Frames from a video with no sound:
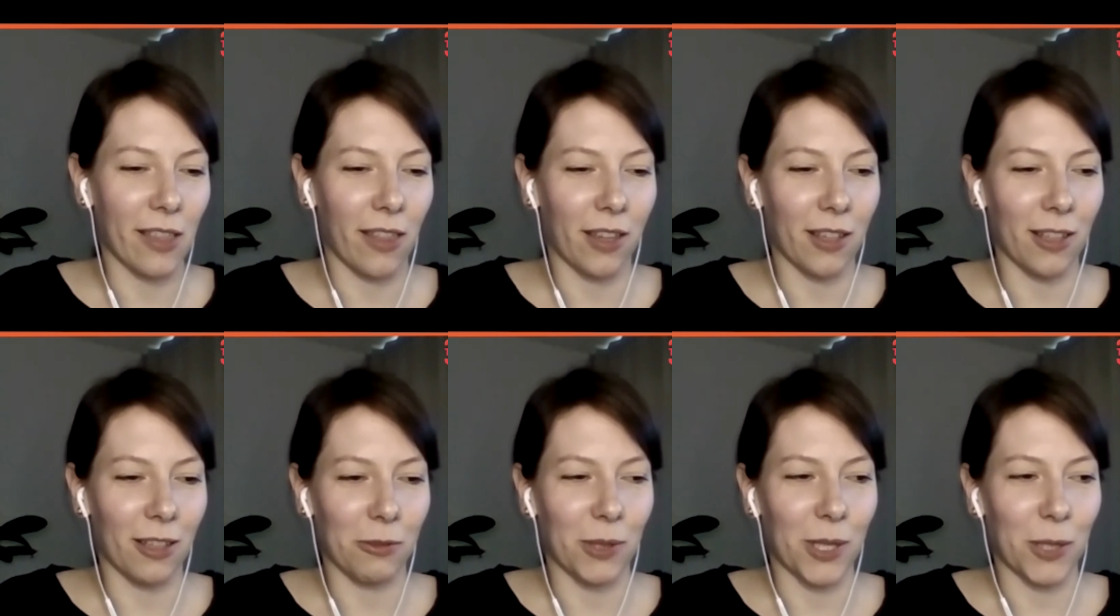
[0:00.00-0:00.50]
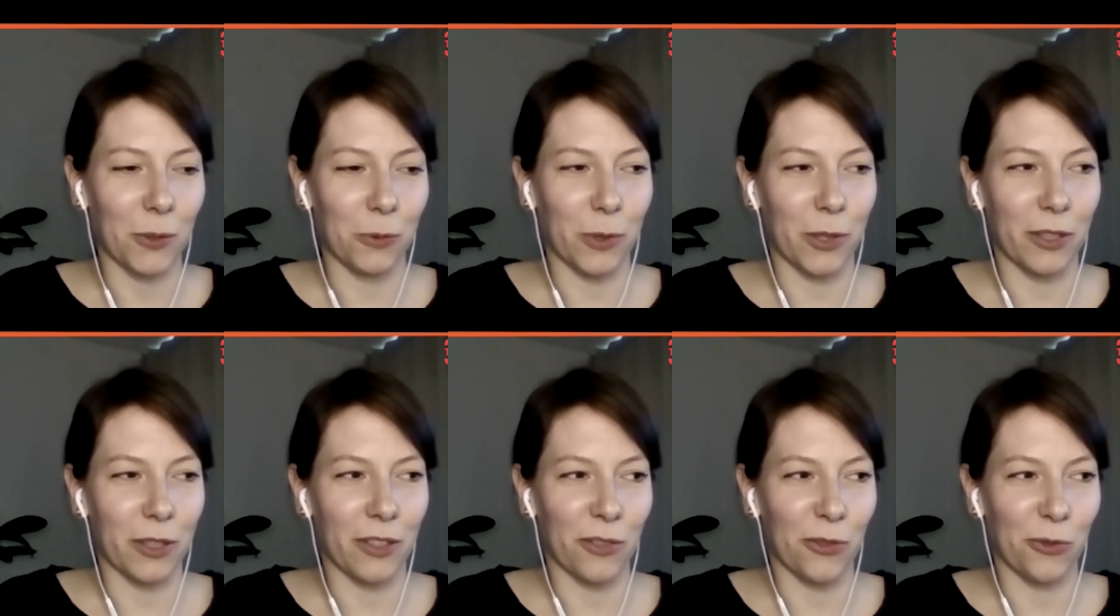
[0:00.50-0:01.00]
thing I read
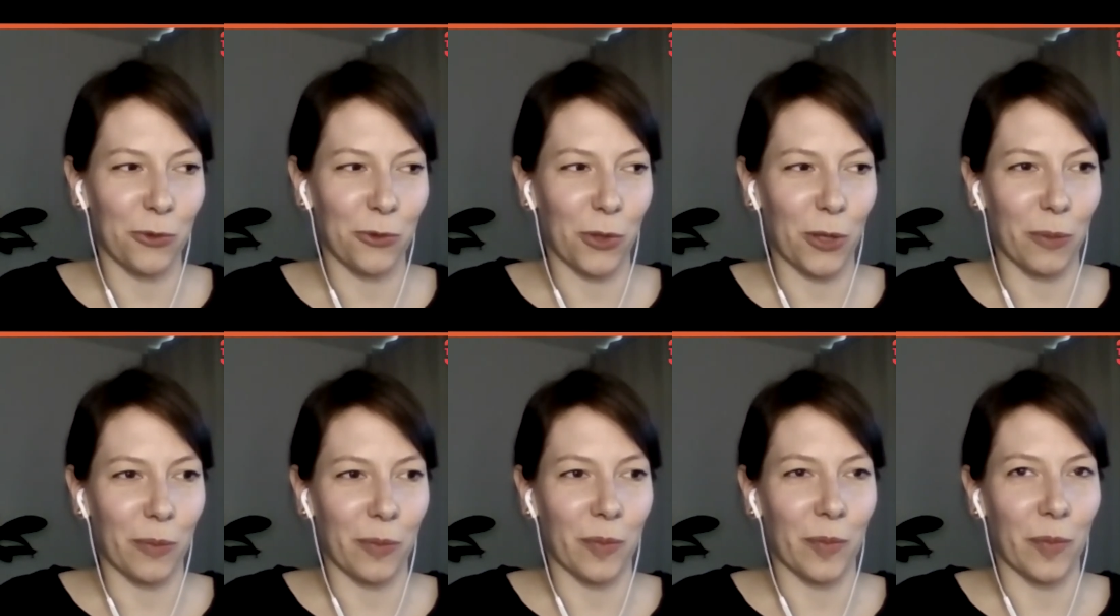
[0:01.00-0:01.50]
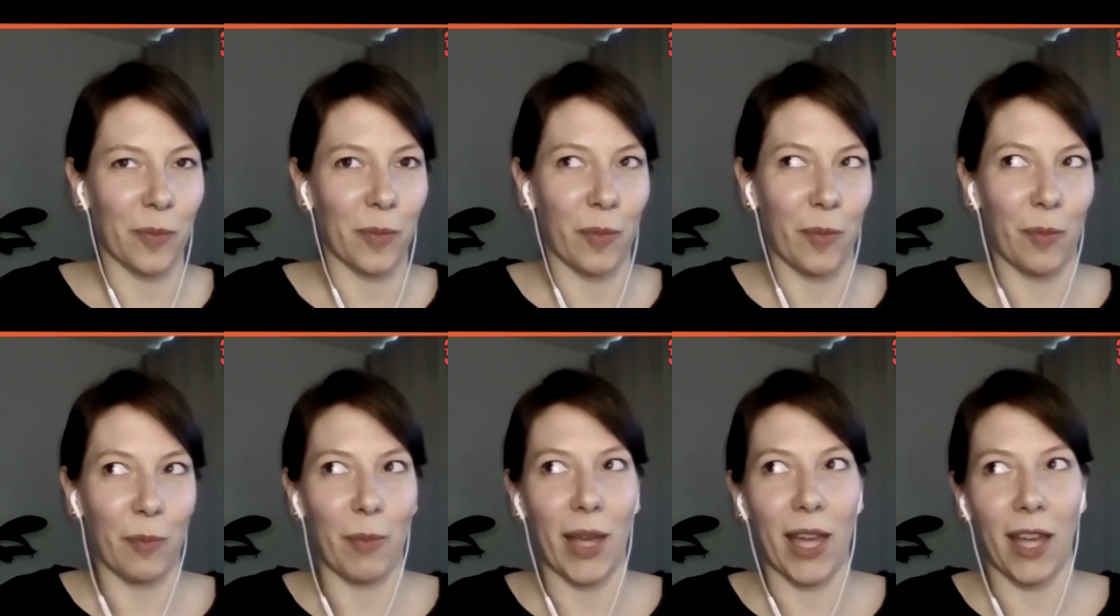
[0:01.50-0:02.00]
was from
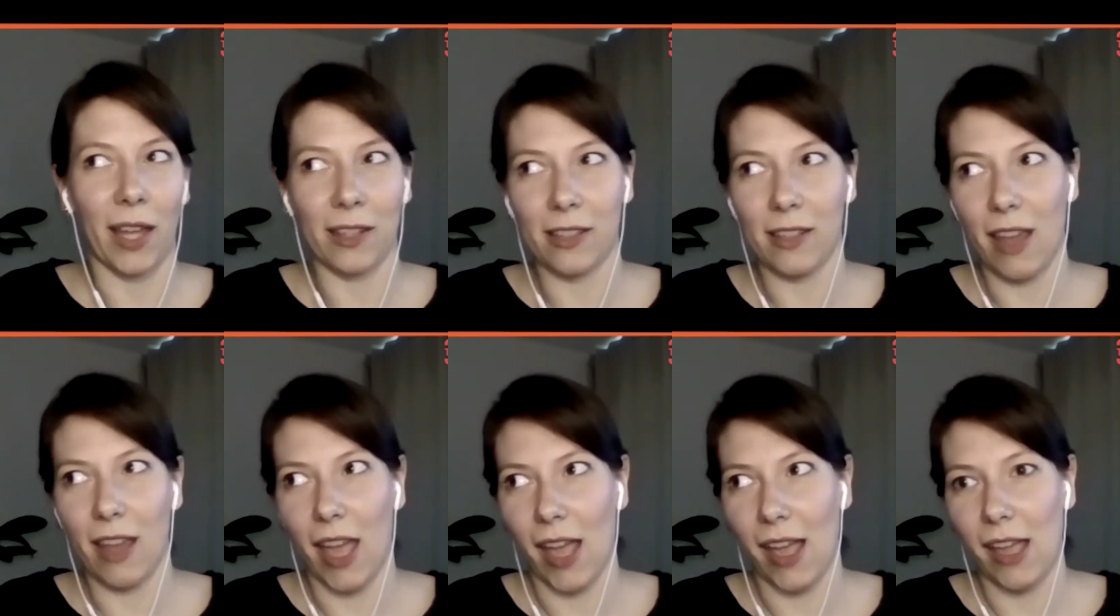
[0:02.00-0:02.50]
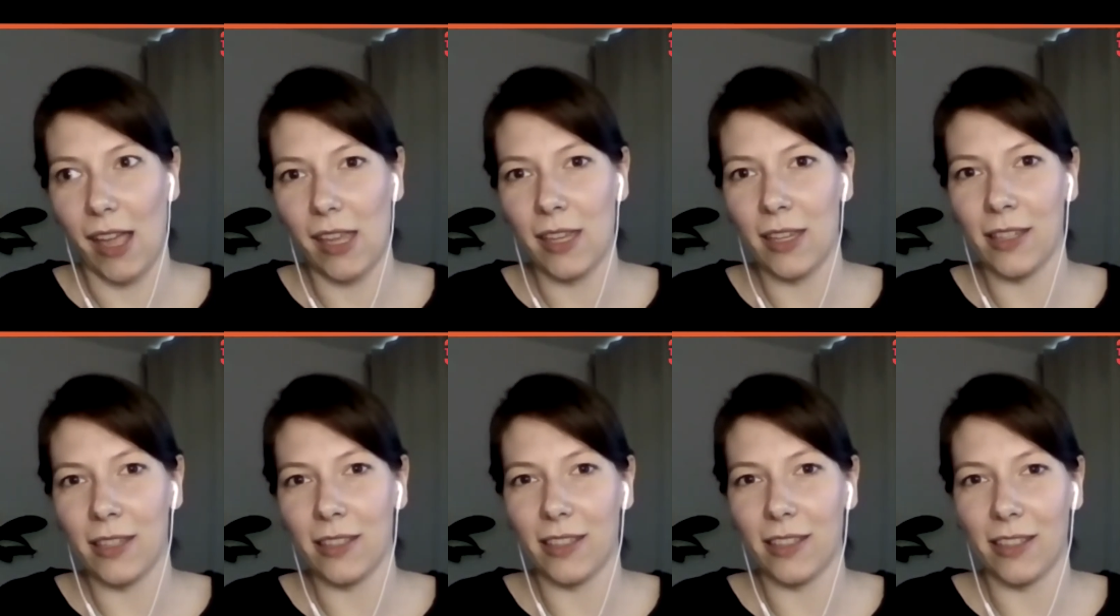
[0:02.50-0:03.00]
Matt
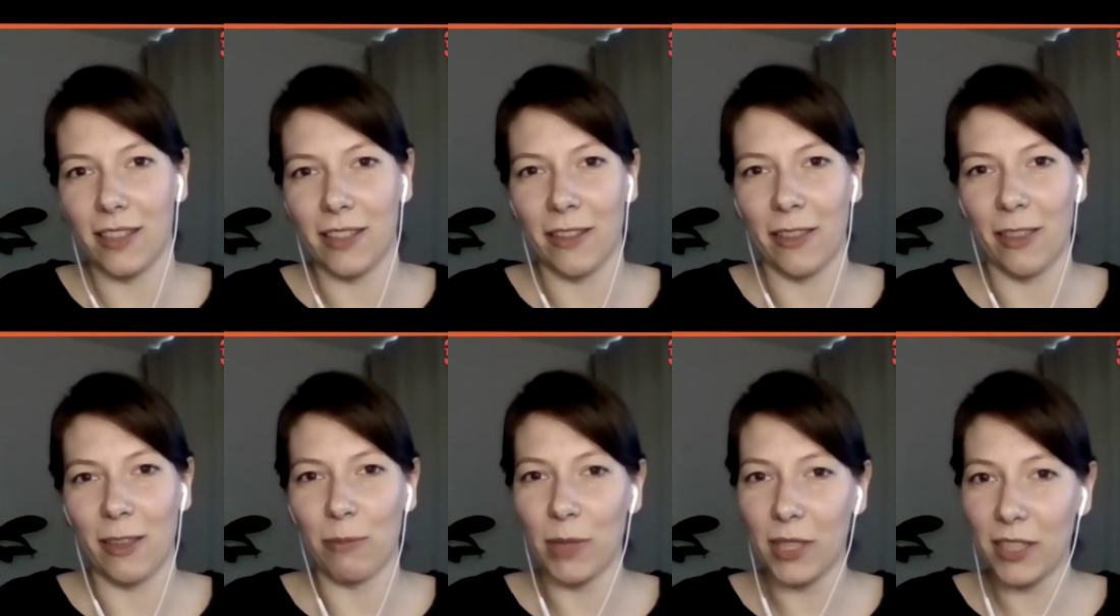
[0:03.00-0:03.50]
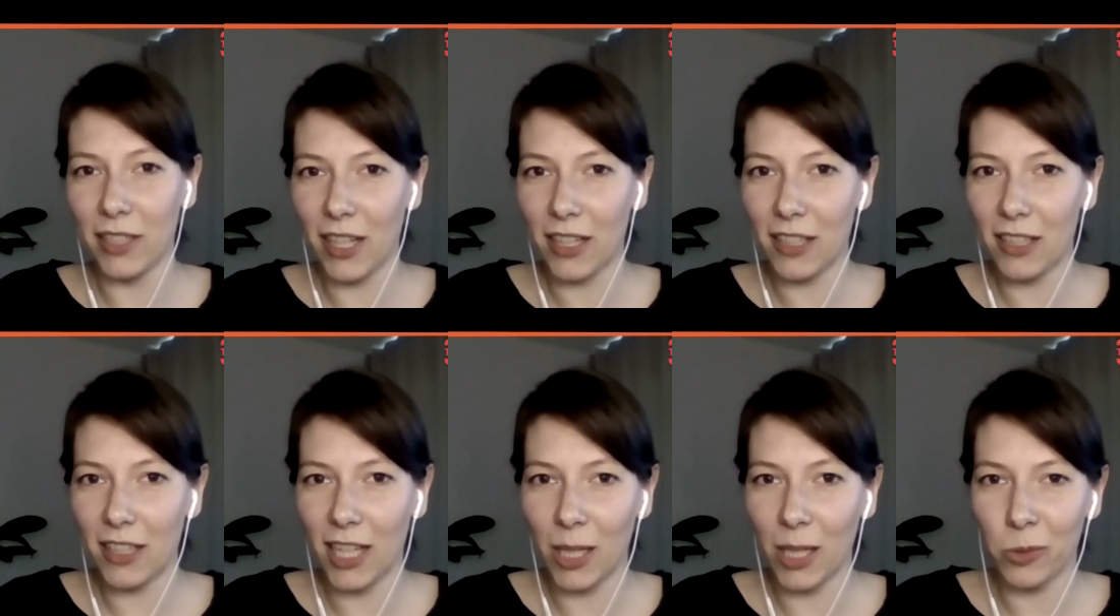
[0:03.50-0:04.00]
Haig, The
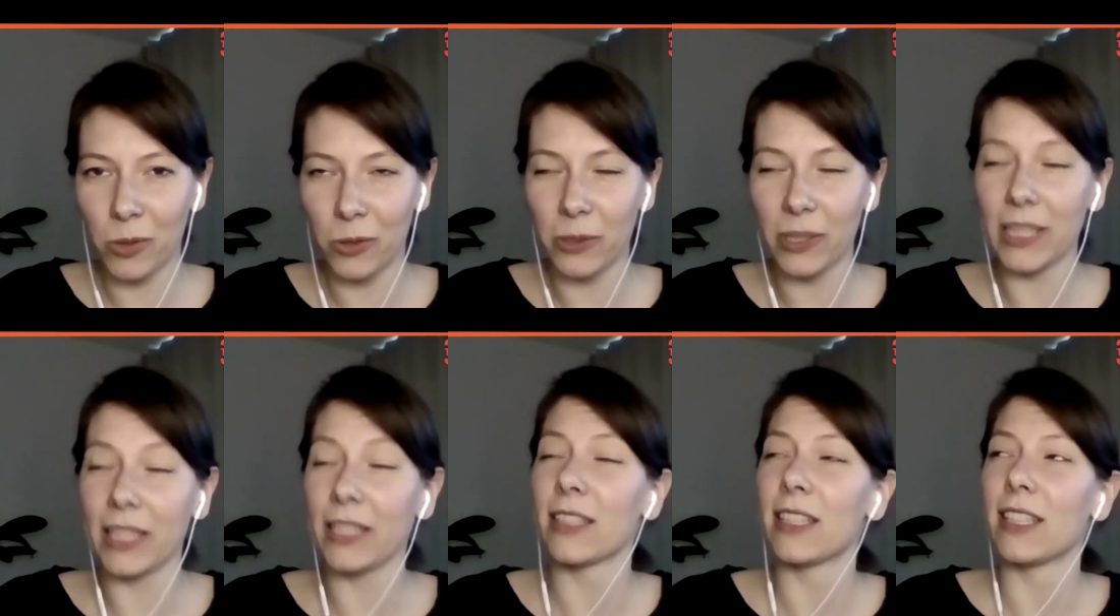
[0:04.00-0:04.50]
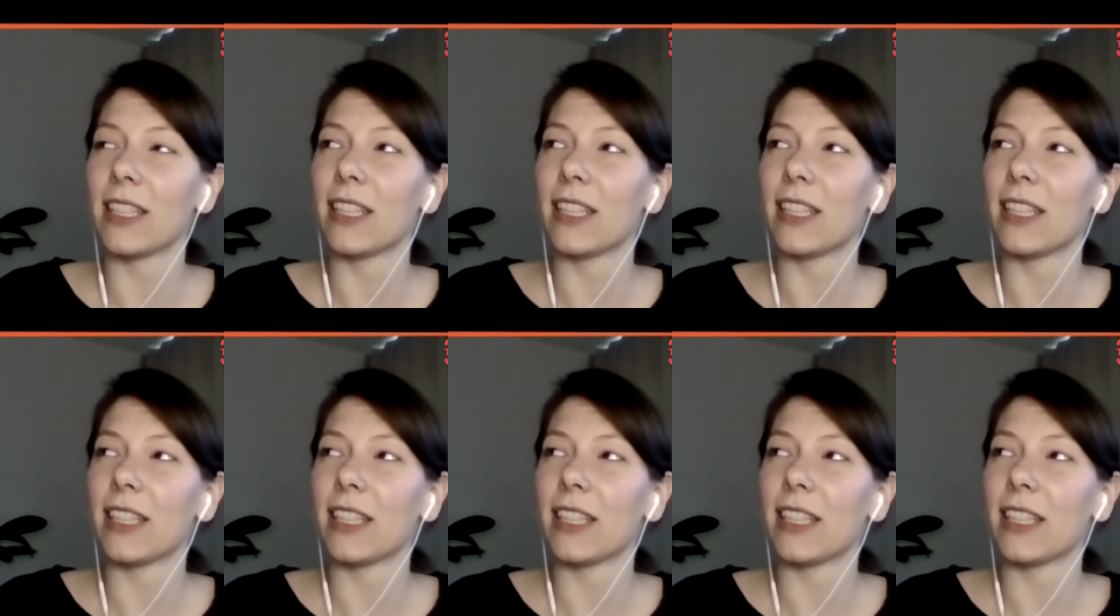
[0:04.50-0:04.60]
Midnight Library.